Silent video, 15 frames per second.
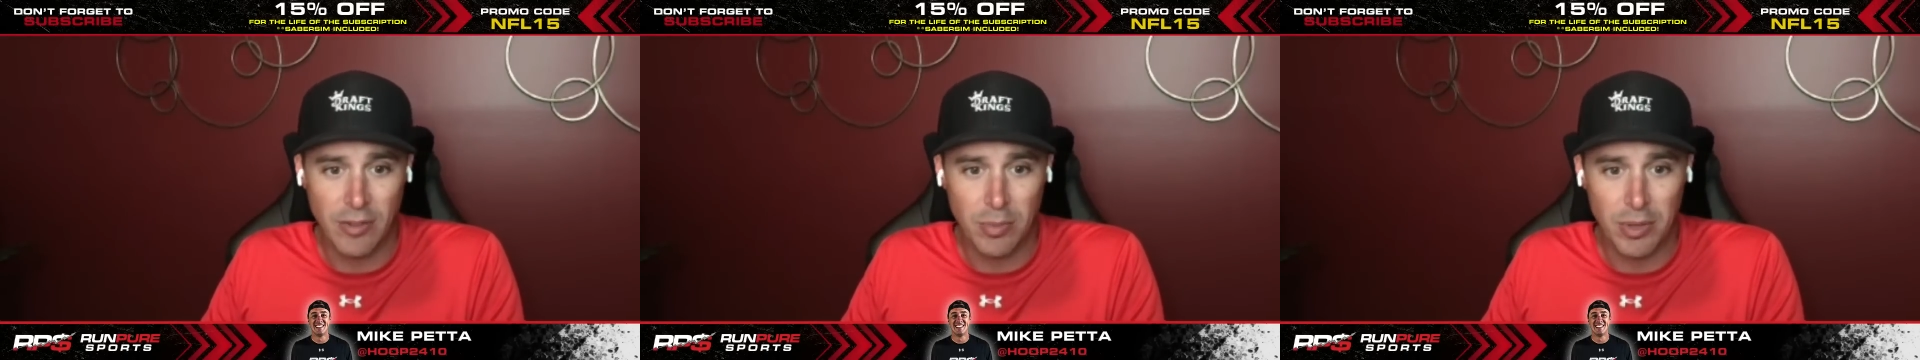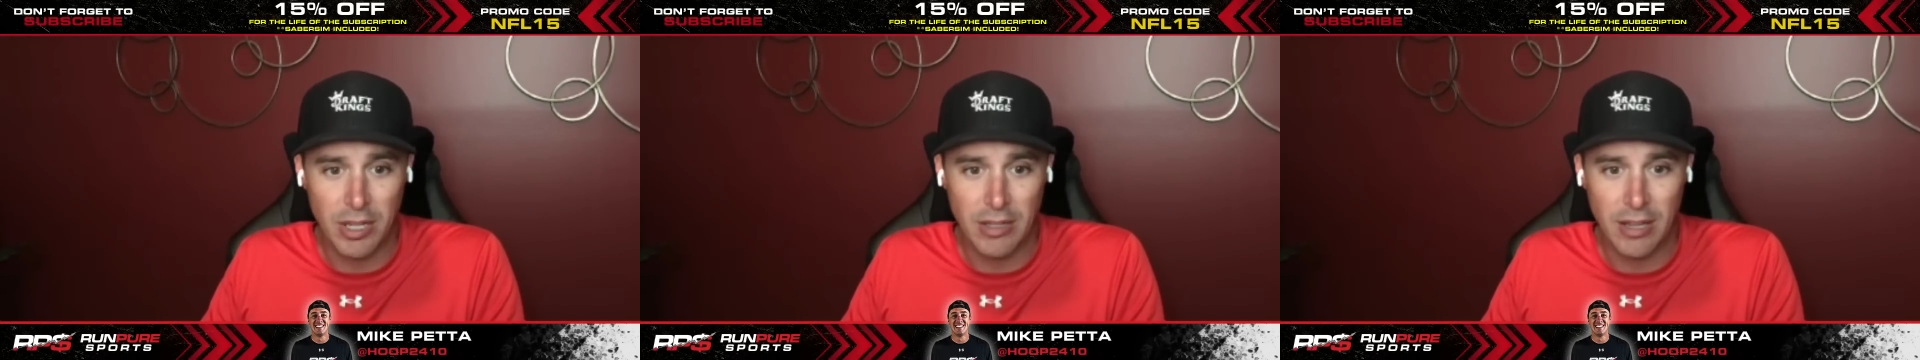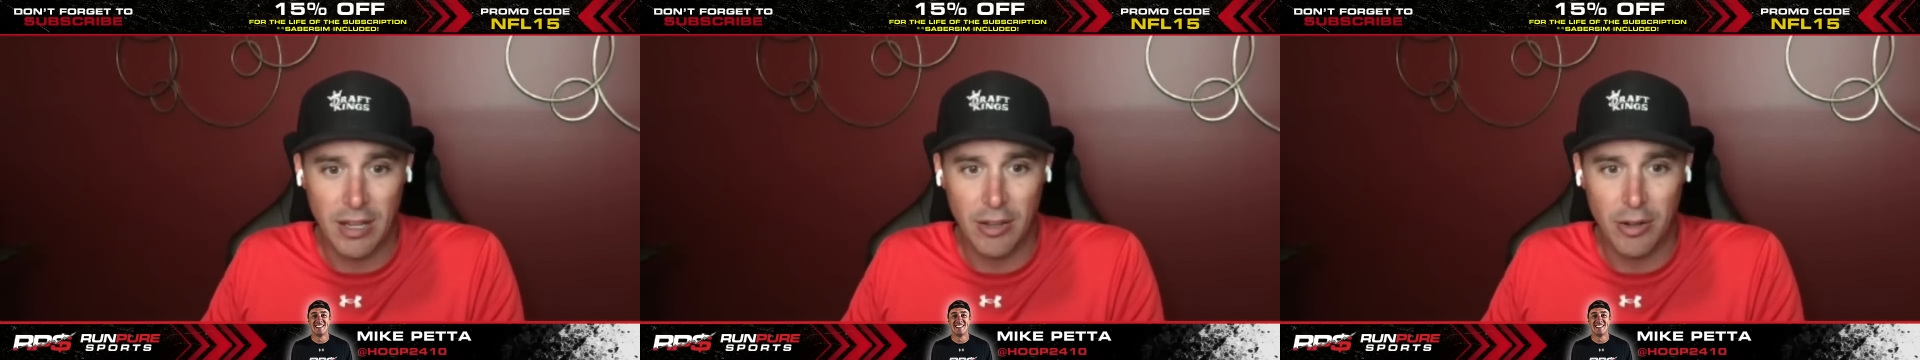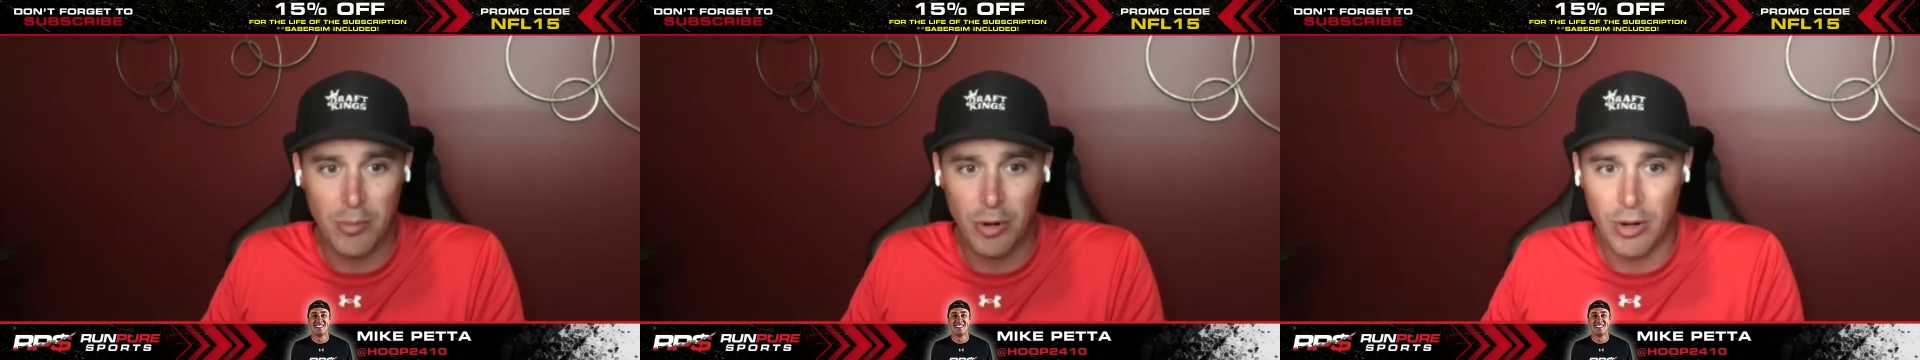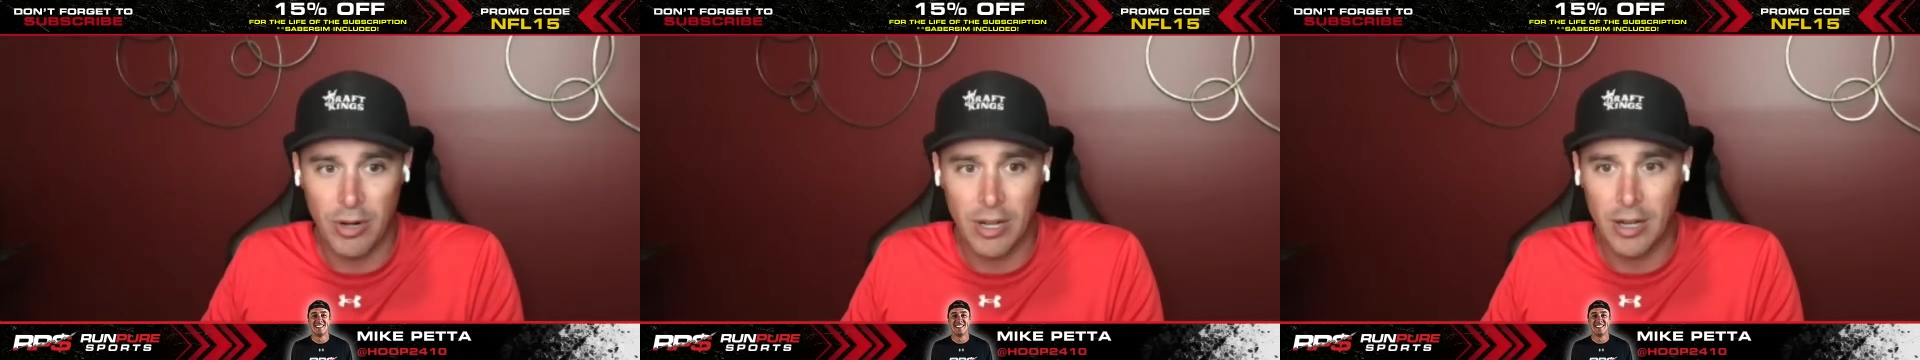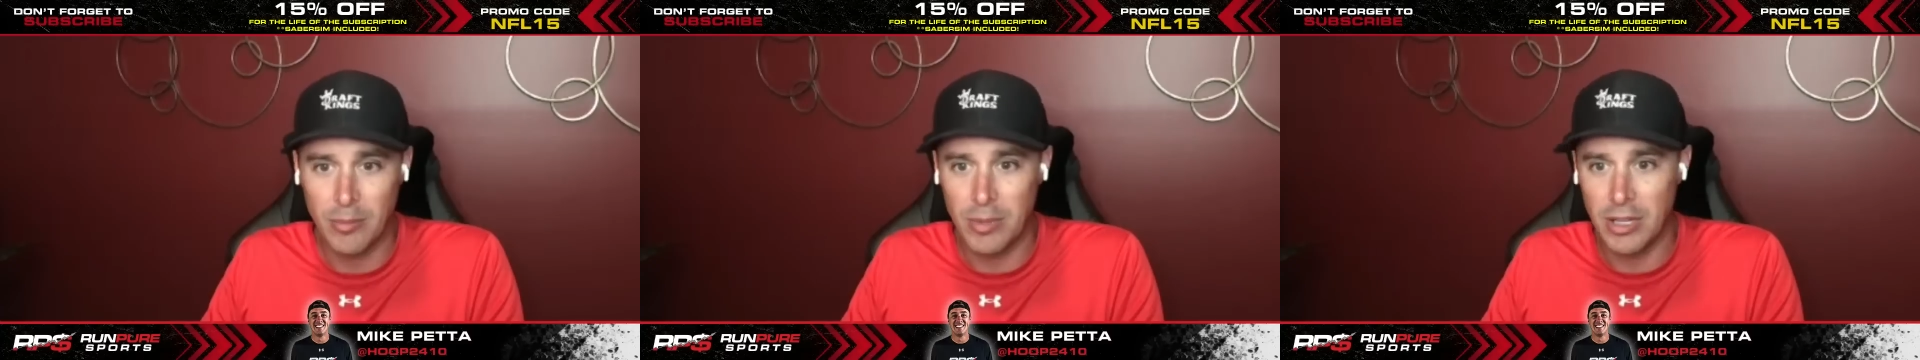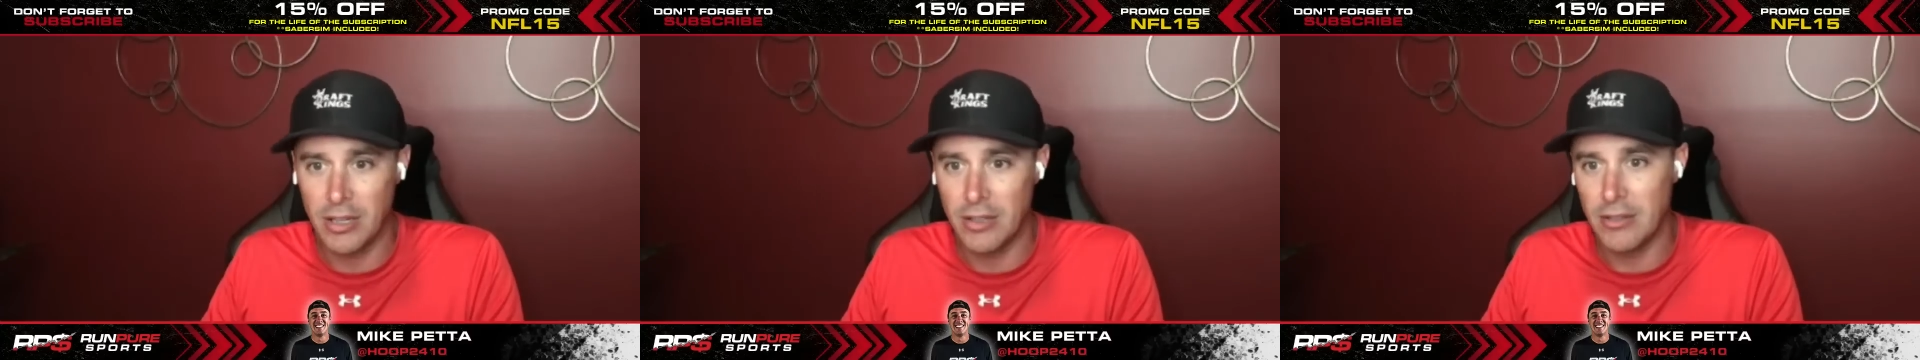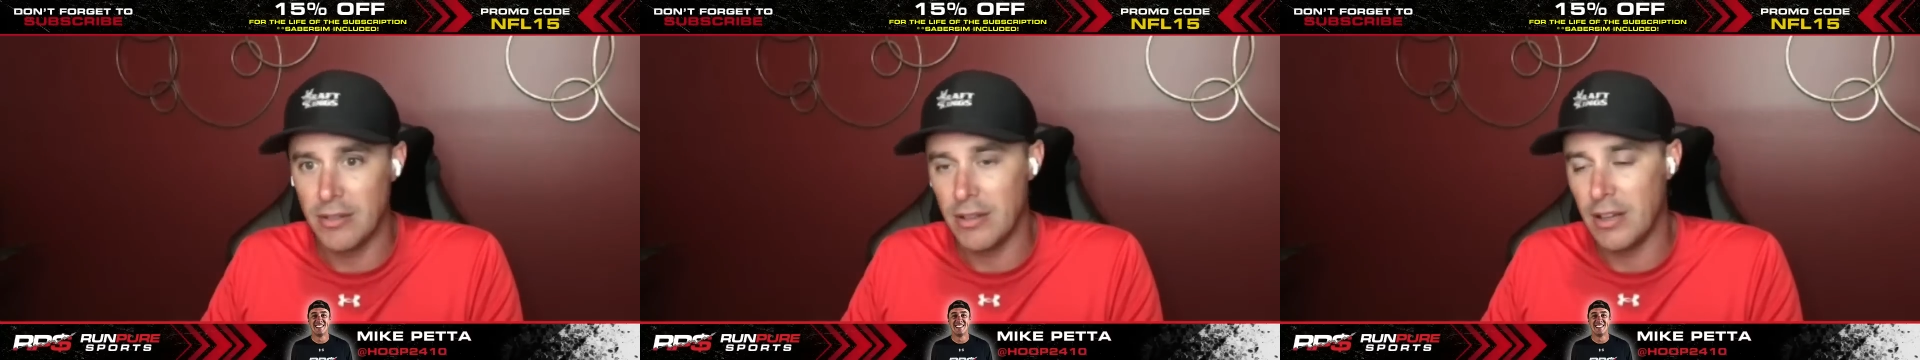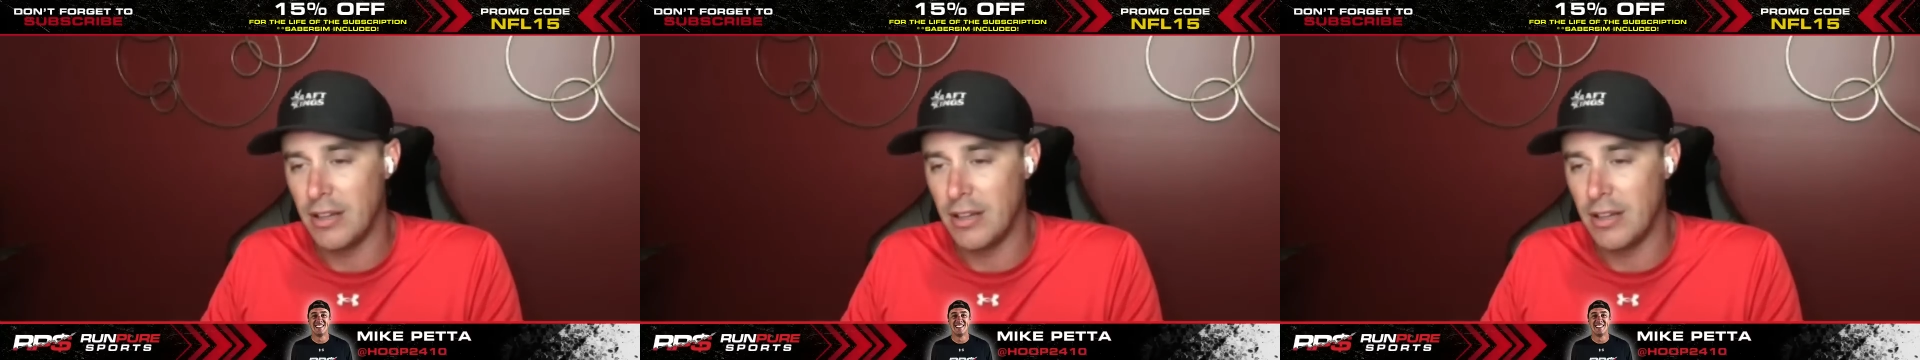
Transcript: to play Taylor Moore now because